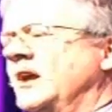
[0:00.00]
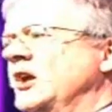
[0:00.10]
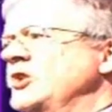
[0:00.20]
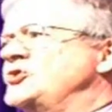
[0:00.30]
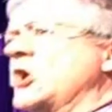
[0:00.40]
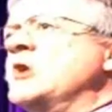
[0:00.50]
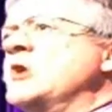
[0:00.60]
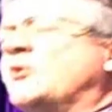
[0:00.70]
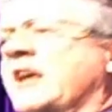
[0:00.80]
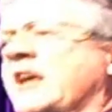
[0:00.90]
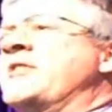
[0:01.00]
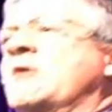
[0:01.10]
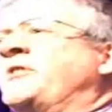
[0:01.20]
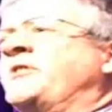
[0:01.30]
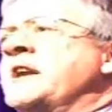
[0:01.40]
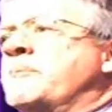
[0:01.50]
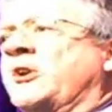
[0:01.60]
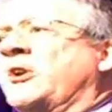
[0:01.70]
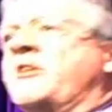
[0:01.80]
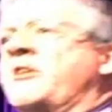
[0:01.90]
Do you think there is anybody
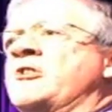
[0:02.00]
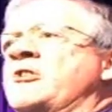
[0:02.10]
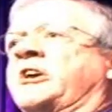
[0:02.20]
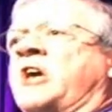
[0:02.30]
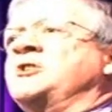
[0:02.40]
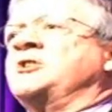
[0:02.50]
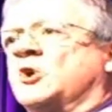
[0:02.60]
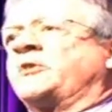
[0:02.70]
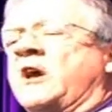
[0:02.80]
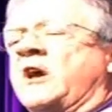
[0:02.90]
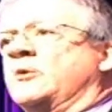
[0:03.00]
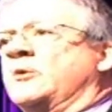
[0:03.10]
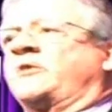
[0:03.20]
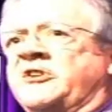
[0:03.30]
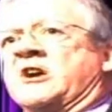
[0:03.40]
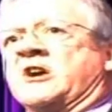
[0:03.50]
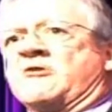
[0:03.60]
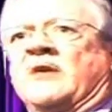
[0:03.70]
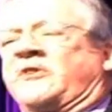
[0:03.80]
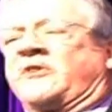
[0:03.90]
there in the Quai d'Orsay who is sitting around
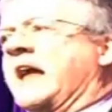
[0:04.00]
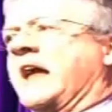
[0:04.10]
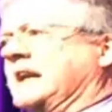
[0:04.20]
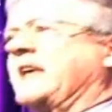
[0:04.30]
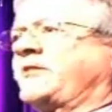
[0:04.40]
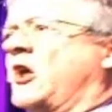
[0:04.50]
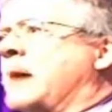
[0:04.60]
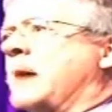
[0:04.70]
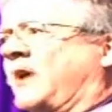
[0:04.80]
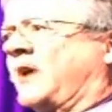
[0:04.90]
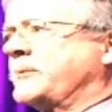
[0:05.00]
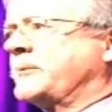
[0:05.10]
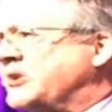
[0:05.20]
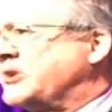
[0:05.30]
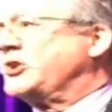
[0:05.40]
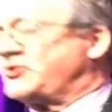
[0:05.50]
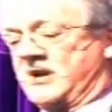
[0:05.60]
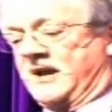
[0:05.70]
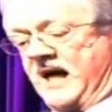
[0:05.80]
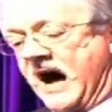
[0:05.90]
saying, let's not upset the British?
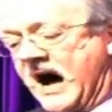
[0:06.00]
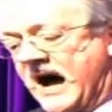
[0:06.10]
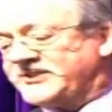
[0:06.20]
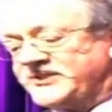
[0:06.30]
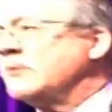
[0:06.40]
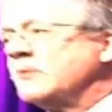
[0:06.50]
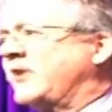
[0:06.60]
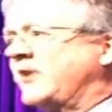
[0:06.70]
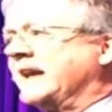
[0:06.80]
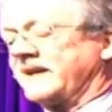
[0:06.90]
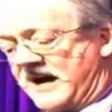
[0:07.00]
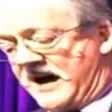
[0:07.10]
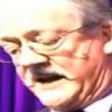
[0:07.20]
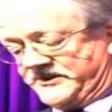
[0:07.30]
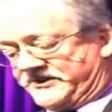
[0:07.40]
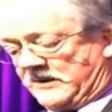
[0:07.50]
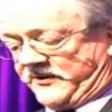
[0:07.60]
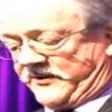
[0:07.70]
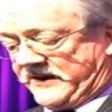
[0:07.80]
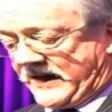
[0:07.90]
I don't think, I don't think
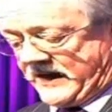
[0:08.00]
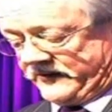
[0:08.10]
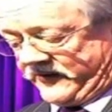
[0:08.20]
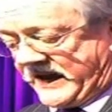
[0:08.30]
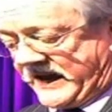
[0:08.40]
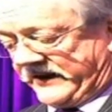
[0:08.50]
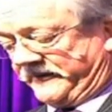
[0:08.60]
that's the case.